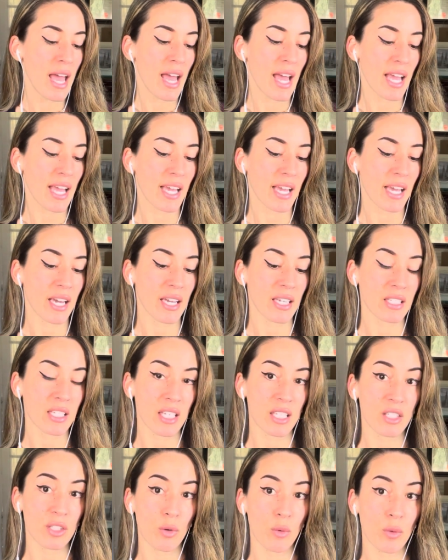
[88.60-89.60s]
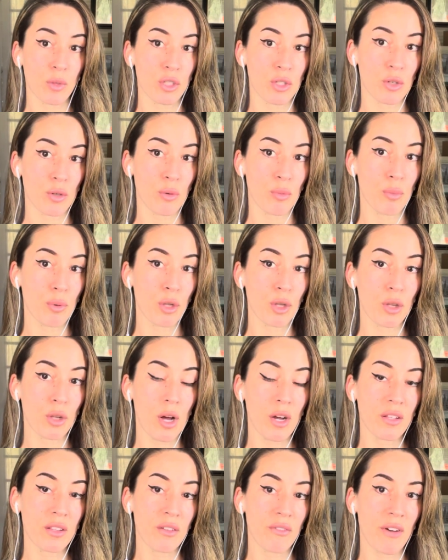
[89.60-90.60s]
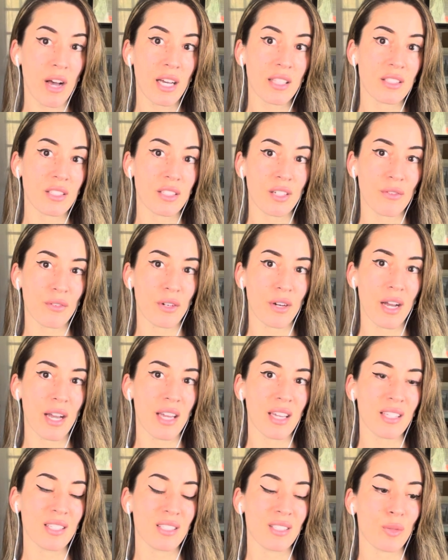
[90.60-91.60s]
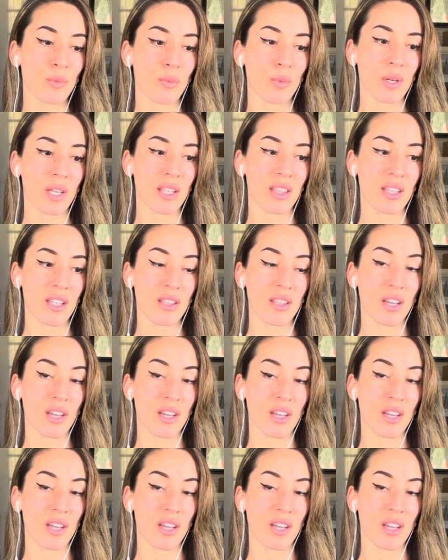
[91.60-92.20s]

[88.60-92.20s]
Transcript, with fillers: And it's going to plug the vas deferens with